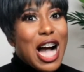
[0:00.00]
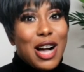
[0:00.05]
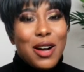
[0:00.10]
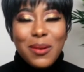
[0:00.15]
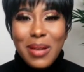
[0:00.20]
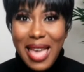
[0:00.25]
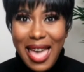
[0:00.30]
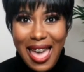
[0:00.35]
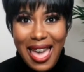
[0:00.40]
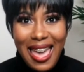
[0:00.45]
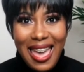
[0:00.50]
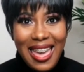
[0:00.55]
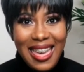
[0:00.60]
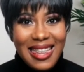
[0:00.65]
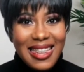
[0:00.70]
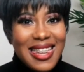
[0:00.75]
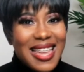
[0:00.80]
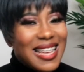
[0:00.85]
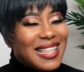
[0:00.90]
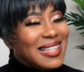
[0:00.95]
Okay,
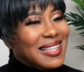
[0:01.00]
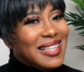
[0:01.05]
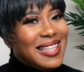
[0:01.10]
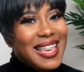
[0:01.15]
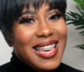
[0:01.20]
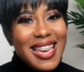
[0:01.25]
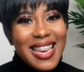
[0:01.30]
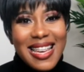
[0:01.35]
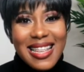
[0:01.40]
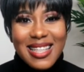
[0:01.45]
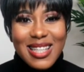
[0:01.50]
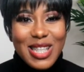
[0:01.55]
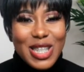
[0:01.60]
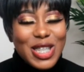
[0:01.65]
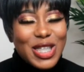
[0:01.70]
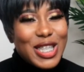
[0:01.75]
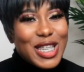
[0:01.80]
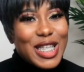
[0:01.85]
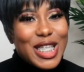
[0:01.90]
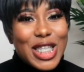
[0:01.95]
let's get
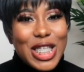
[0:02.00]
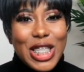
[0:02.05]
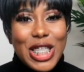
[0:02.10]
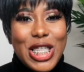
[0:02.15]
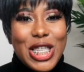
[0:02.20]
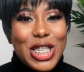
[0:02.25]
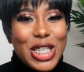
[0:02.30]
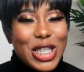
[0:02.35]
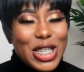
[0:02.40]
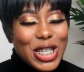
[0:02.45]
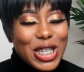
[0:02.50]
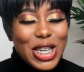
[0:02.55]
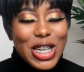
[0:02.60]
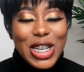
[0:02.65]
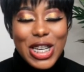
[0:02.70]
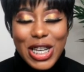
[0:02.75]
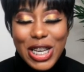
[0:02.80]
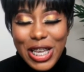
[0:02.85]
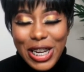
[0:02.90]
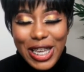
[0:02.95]
into this look,
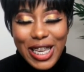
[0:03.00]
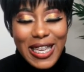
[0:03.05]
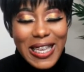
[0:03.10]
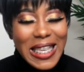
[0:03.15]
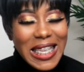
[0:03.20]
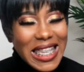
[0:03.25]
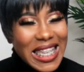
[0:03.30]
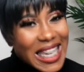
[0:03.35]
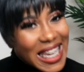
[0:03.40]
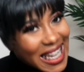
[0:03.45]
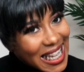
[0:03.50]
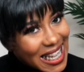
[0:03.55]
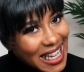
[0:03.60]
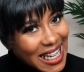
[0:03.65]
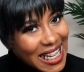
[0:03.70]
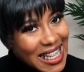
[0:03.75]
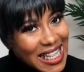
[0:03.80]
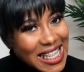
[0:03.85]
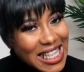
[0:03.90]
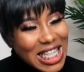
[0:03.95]
honey.
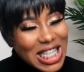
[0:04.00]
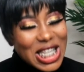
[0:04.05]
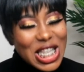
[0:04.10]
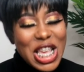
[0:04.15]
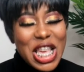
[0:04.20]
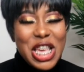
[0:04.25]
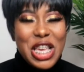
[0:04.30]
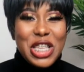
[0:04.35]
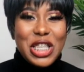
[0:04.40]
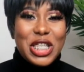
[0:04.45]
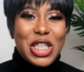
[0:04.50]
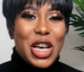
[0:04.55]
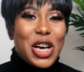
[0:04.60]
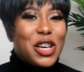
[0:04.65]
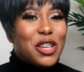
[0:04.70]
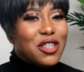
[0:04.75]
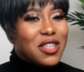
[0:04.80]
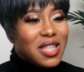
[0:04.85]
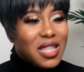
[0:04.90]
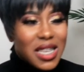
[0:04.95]
Yes,
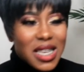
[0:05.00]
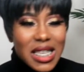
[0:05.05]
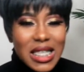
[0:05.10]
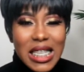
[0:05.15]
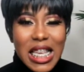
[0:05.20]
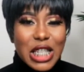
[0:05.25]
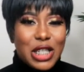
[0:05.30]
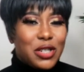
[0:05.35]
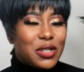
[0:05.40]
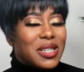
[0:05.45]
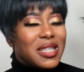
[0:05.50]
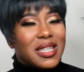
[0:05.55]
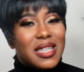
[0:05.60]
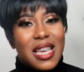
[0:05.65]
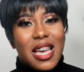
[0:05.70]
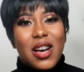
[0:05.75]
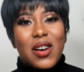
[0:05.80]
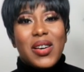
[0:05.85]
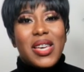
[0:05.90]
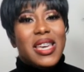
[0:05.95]
so this, as you can
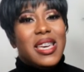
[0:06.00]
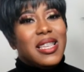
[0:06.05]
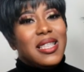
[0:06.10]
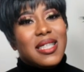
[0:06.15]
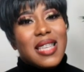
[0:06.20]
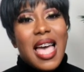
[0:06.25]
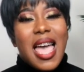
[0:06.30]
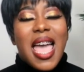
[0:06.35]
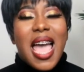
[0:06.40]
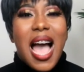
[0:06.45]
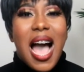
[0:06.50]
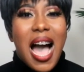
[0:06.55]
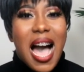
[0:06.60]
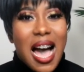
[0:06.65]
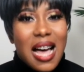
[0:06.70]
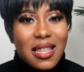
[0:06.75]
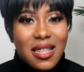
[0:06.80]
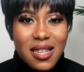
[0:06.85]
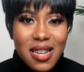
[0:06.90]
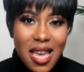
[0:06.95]
tell, is a
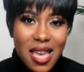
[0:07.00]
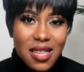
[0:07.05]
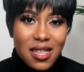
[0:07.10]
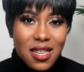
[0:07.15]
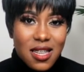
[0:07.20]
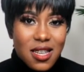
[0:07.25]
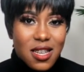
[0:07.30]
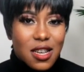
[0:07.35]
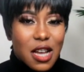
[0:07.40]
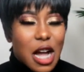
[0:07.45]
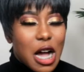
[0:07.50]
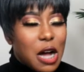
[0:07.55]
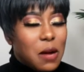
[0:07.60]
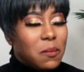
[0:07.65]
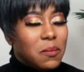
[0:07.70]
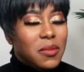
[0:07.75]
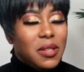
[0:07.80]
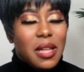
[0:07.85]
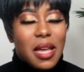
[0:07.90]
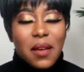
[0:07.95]
holiday look.
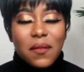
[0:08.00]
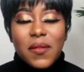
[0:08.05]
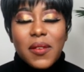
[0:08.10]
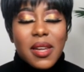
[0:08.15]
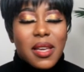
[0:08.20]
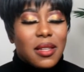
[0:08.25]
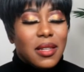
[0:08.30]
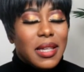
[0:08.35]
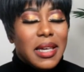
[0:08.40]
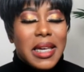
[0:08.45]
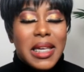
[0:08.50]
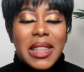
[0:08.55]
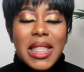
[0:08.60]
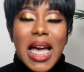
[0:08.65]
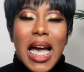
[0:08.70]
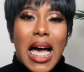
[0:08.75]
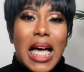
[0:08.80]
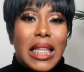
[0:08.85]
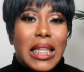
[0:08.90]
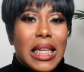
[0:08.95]
I'm definitely in the
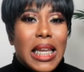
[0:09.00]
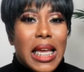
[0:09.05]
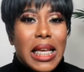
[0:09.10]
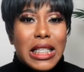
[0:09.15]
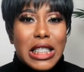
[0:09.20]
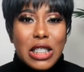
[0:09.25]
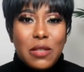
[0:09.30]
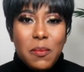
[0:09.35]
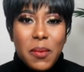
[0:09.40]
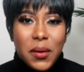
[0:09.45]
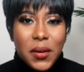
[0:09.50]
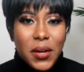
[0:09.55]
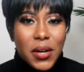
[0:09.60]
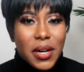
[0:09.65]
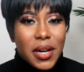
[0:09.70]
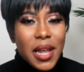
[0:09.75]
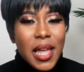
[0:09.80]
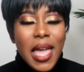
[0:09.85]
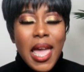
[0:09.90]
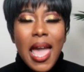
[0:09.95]
holiday
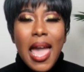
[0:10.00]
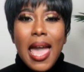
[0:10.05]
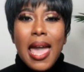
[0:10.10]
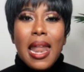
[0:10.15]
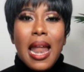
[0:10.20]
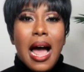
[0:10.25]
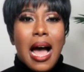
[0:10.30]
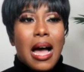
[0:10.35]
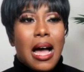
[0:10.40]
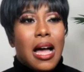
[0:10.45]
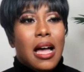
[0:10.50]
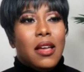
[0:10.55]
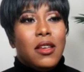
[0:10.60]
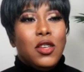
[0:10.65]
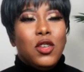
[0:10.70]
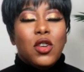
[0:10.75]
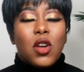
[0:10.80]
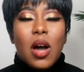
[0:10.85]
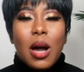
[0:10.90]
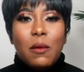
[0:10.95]
spirit, and
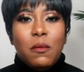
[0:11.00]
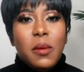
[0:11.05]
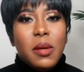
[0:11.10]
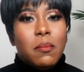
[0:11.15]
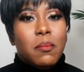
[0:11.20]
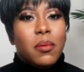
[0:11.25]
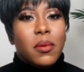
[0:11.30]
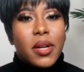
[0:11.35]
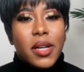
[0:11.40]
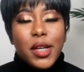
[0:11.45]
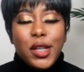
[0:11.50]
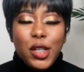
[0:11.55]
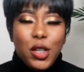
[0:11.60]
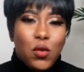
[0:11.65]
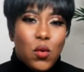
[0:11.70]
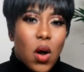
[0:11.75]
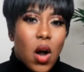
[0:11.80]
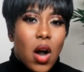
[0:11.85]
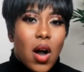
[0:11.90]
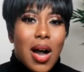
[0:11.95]
I've been bringing
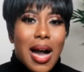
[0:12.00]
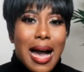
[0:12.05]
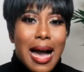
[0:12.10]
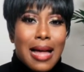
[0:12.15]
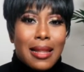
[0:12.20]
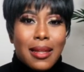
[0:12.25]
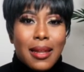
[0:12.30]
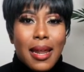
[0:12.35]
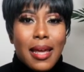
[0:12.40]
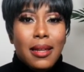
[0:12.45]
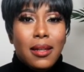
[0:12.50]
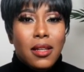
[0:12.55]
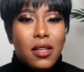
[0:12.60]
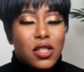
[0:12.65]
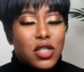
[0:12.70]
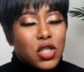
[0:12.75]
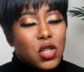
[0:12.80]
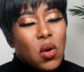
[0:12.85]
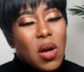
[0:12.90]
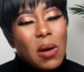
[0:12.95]
you all holiday
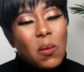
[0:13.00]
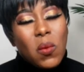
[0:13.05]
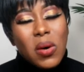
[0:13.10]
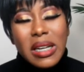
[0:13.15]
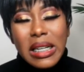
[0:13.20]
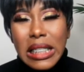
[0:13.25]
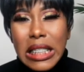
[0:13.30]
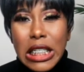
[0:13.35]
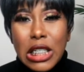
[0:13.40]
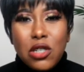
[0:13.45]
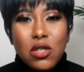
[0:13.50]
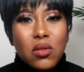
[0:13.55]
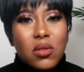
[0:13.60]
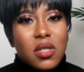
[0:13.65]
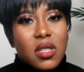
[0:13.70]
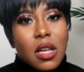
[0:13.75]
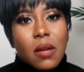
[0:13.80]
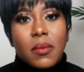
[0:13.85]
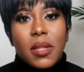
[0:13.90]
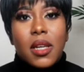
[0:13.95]
looks, so I wanted to do
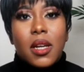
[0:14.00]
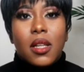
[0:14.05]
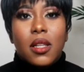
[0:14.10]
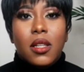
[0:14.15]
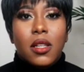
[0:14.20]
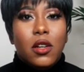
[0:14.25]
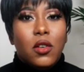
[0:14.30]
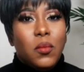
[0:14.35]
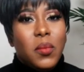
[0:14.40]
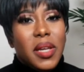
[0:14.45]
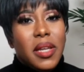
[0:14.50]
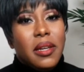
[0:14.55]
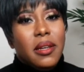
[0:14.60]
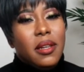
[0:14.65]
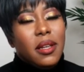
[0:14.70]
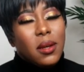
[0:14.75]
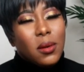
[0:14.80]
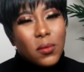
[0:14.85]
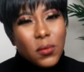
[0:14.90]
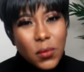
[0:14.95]
something a little bit
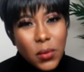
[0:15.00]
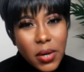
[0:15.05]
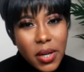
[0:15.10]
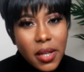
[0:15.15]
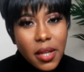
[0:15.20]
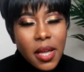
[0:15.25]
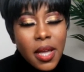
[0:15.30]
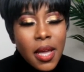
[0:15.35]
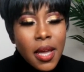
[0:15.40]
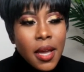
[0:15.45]
different.